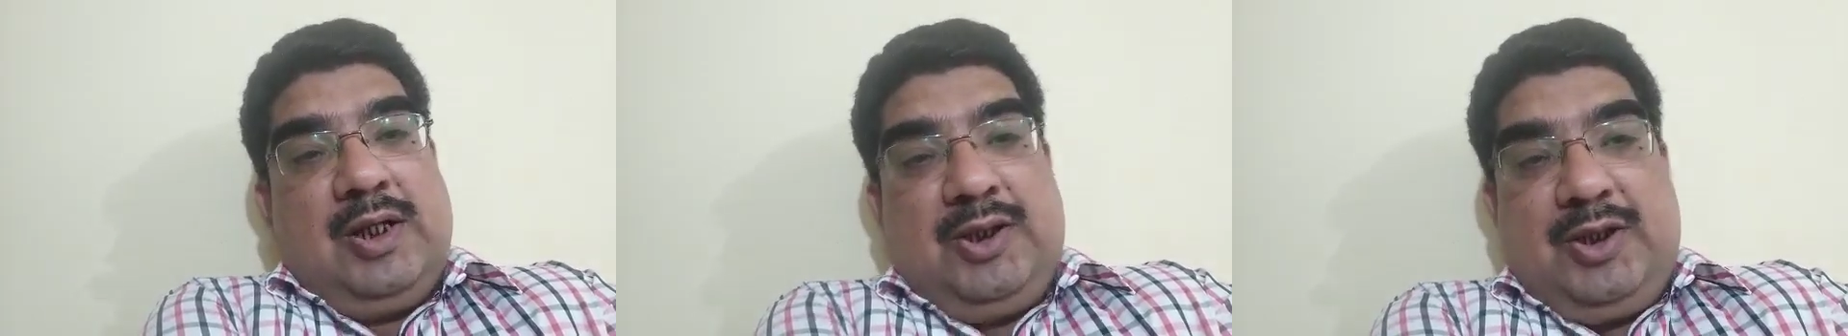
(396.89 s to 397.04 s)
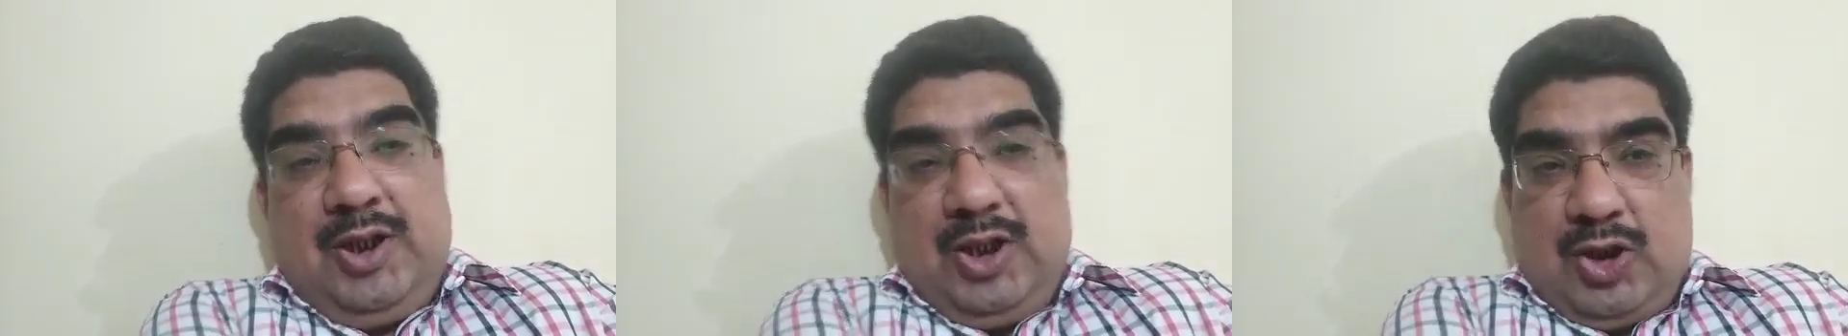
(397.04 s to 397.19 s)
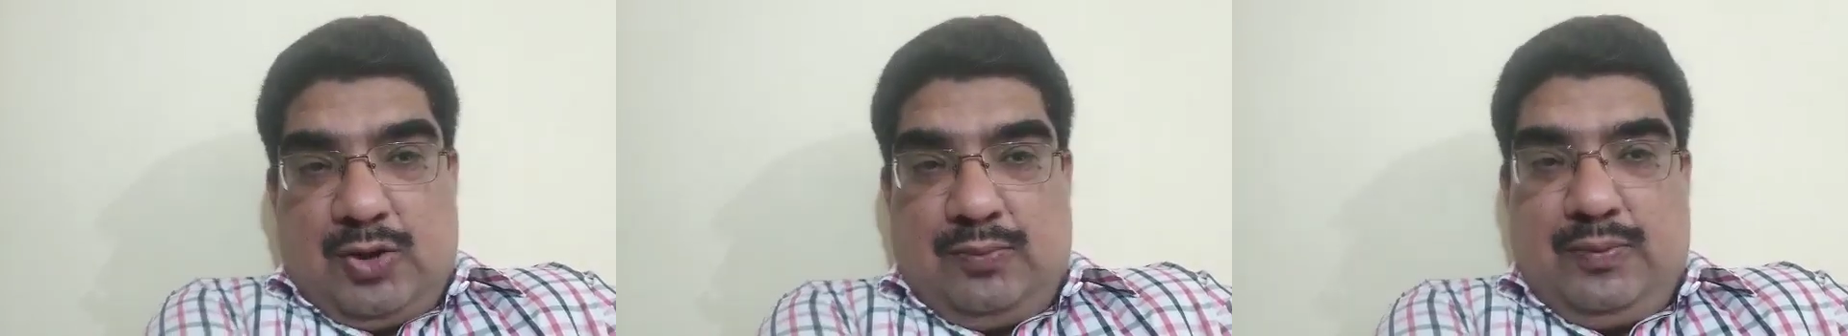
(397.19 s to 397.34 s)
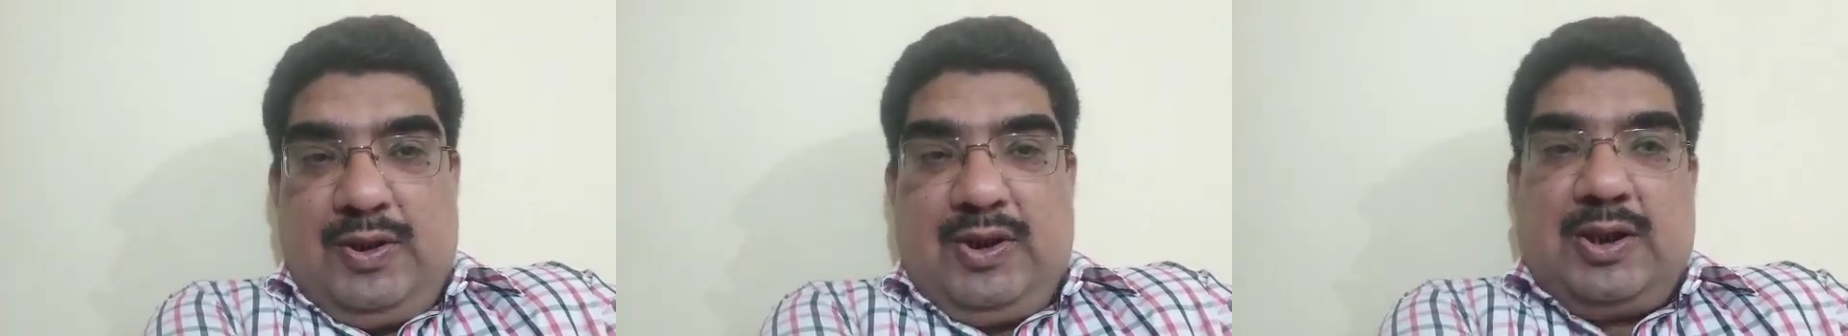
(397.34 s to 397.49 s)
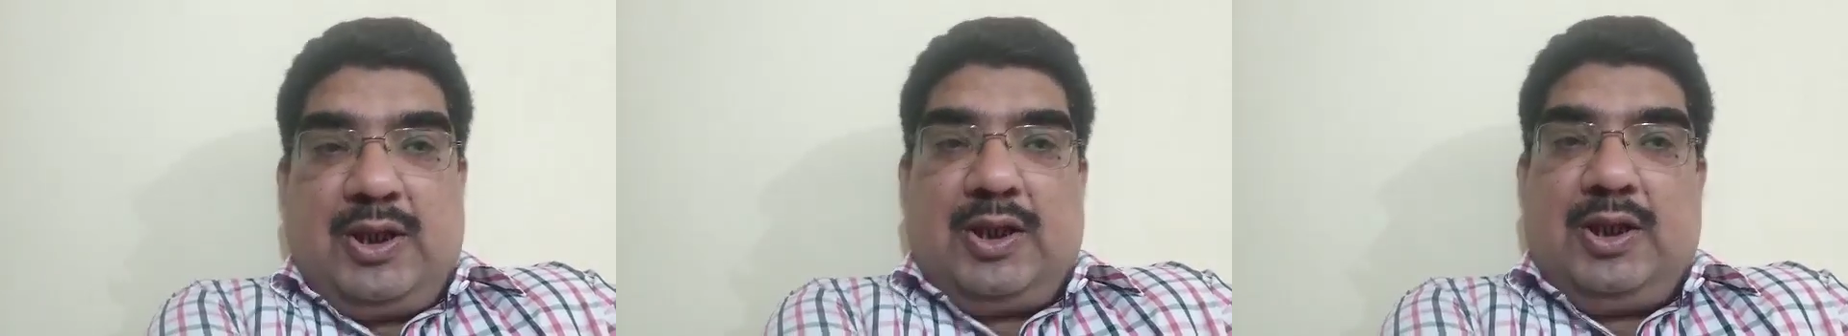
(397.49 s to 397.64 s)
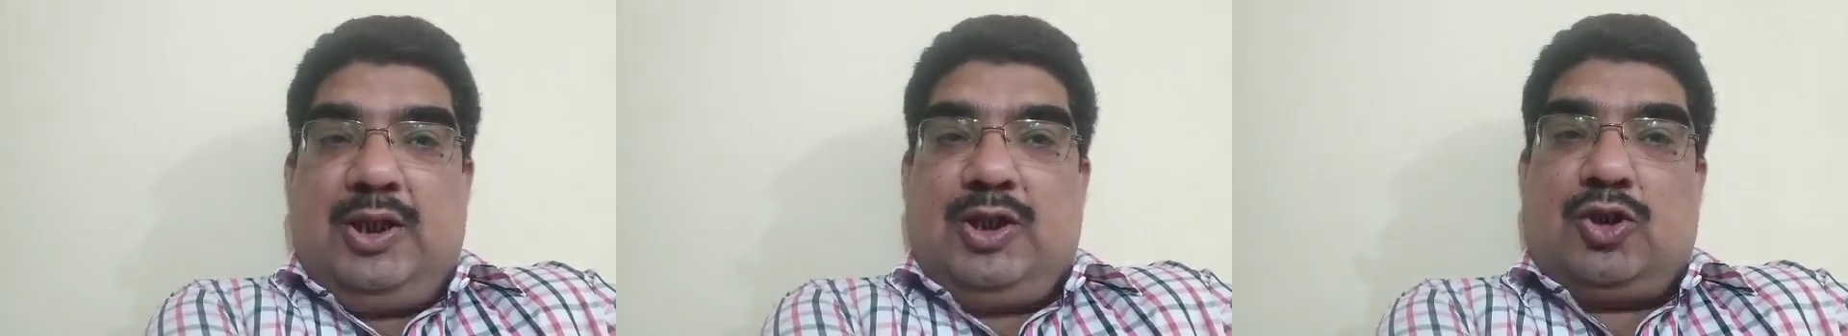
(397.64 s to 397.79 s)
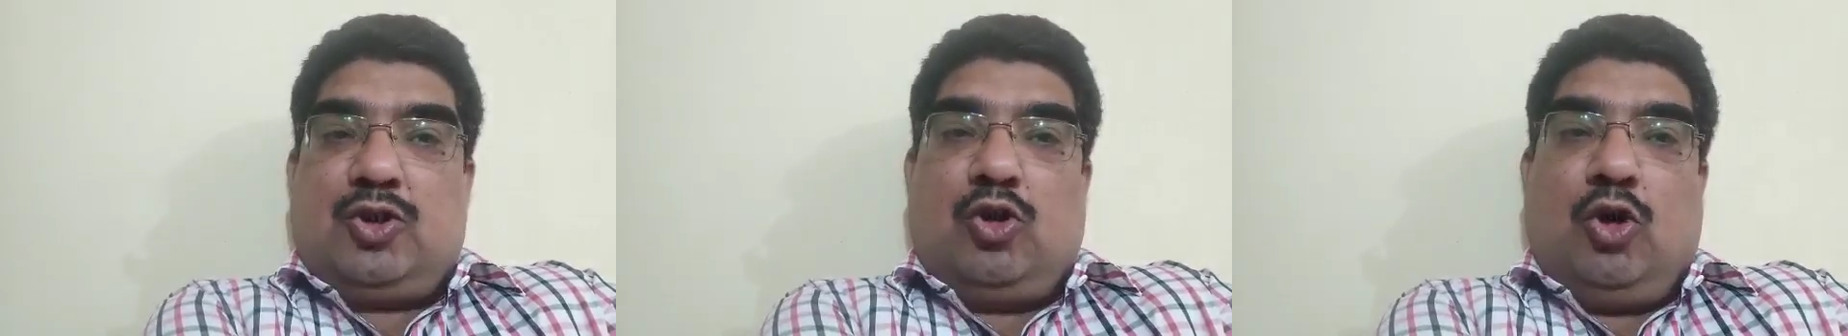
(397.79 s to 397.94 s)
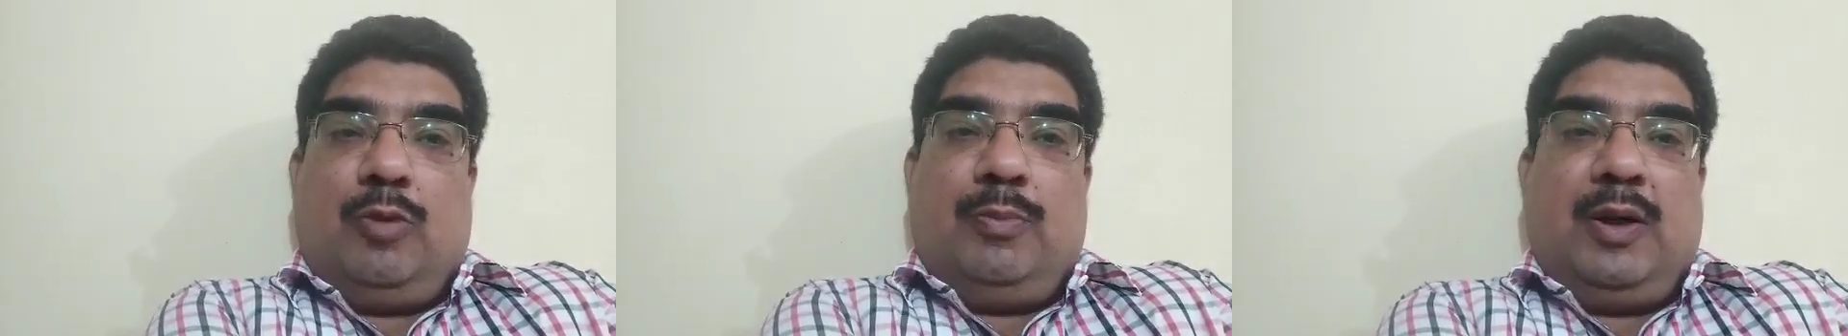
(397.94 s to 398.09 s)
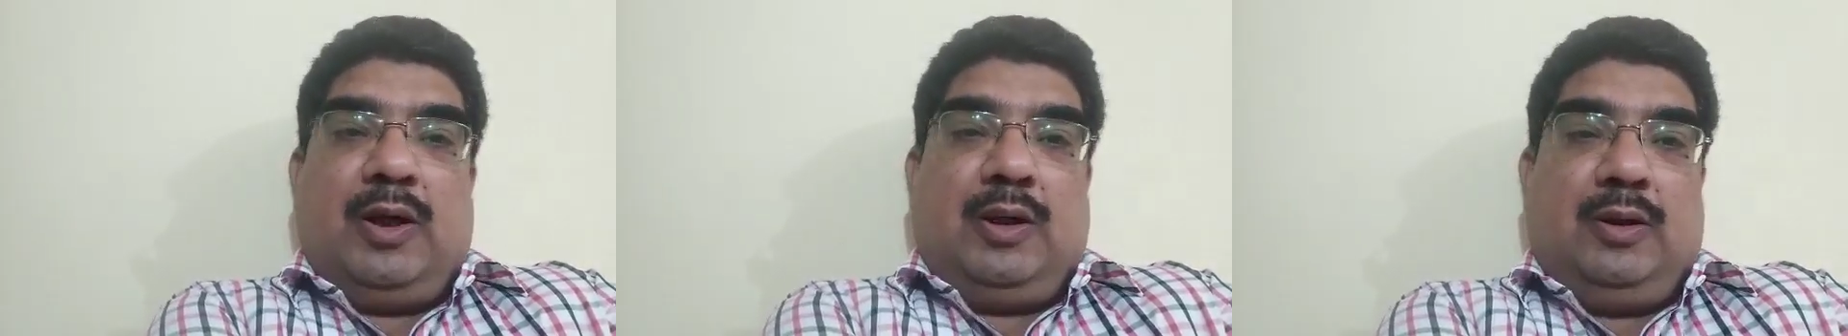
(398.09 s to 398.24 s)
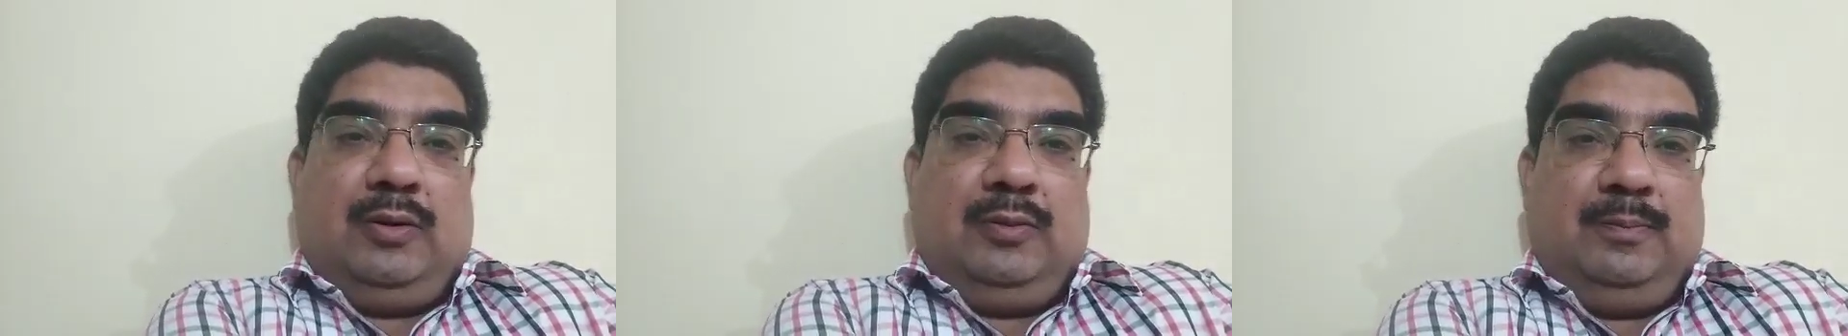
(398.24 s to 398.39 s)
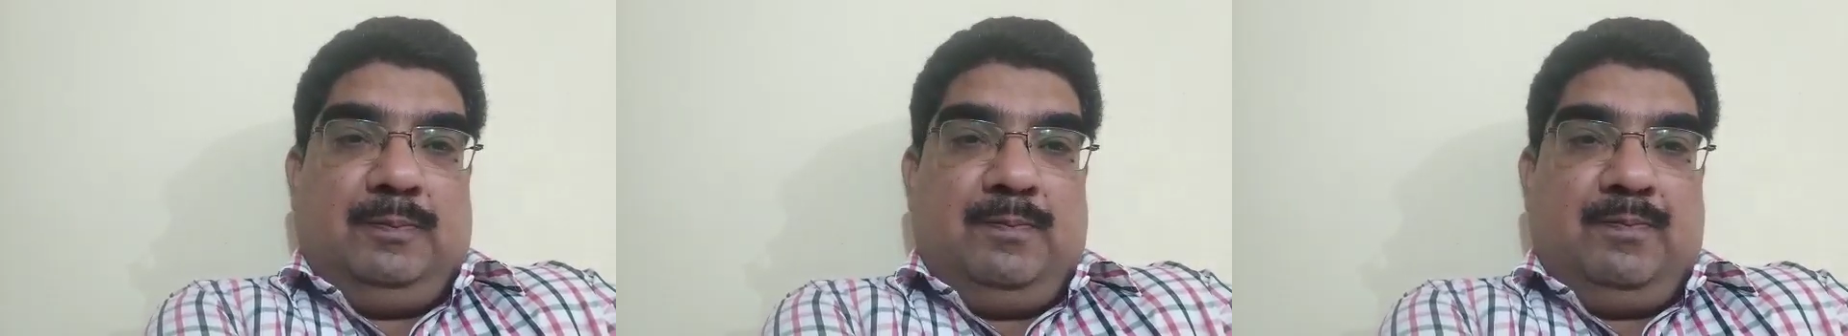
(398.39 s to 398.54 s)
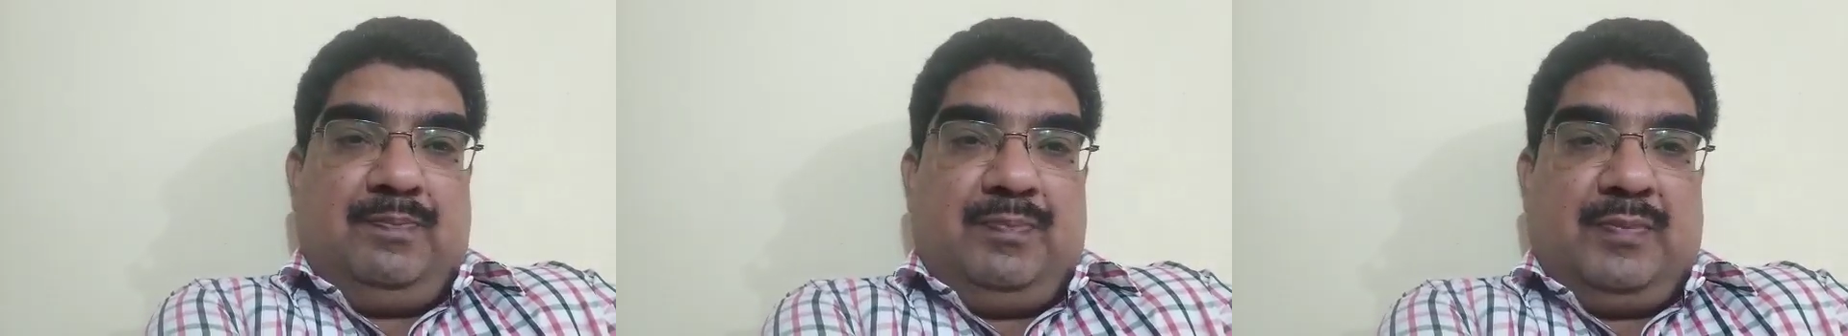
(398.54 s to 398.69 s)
This feature is common.